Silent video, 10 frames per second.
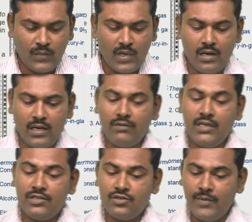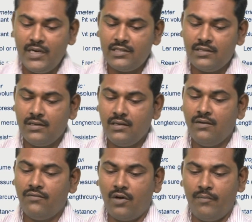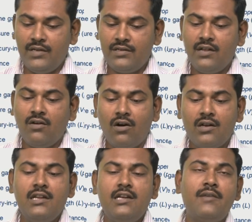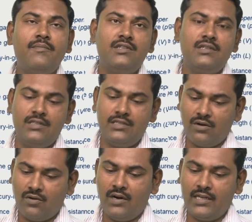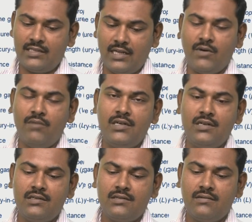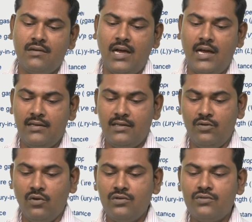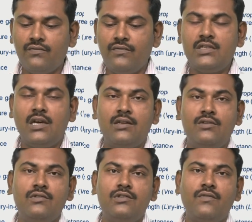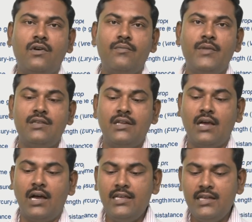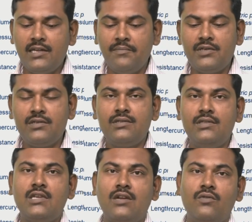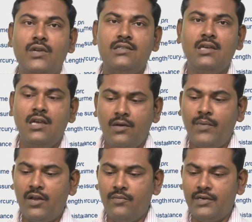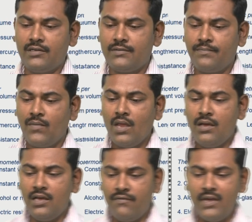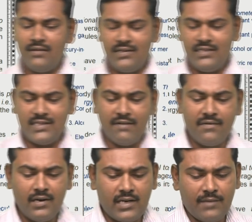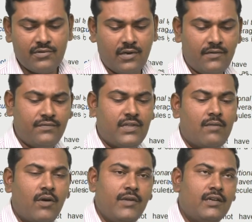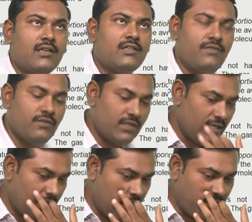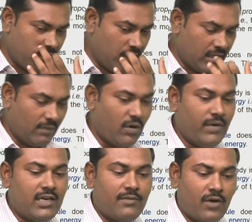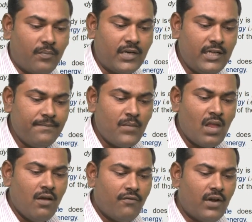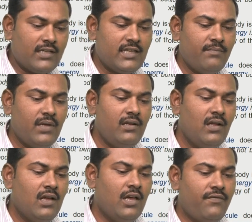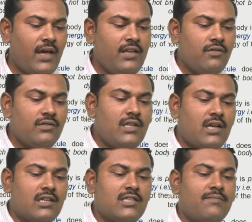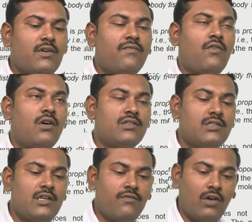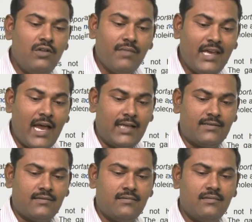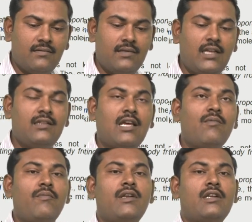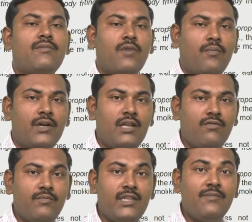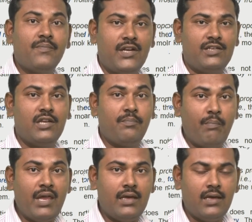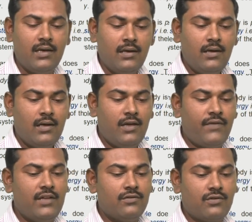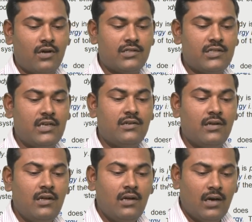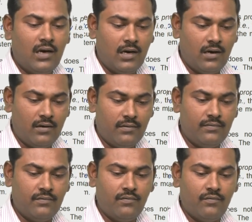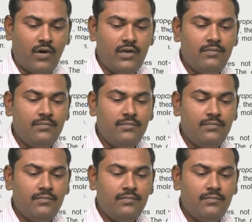Now the instruments for measuring ordinary temperatures, these are called as thermometers, and those which are used for measuring higher temperatures, these are known as pyrometers. Here we can see several types of thermometers using different thermometric property. For example, if I use the concept of constant volume gas, then thermometric property would be the pressure P. If I use constant volume,